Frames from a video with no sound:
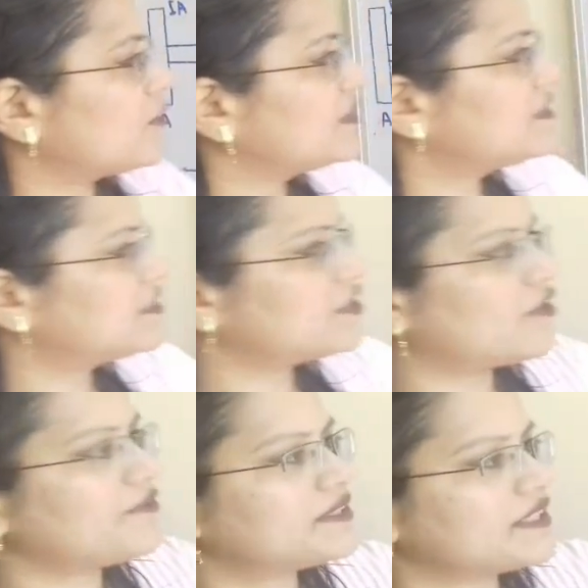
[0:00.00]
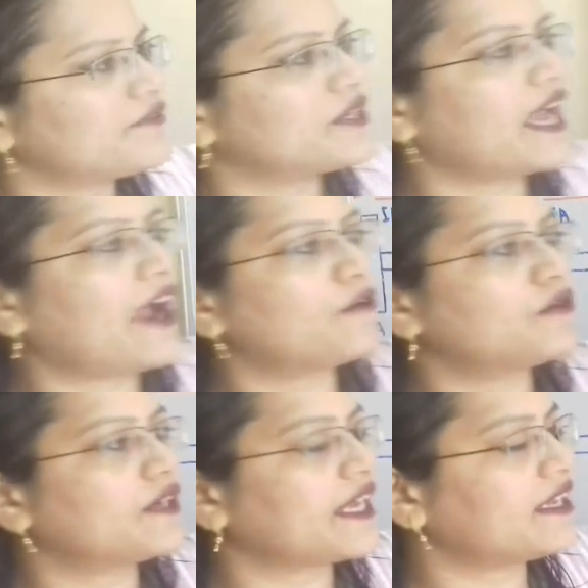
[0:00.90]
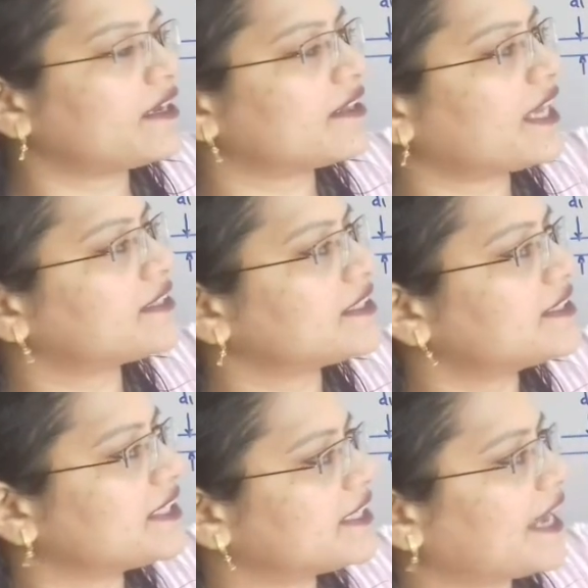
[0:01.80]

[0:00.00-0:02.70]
So instead of C we have to take here as a C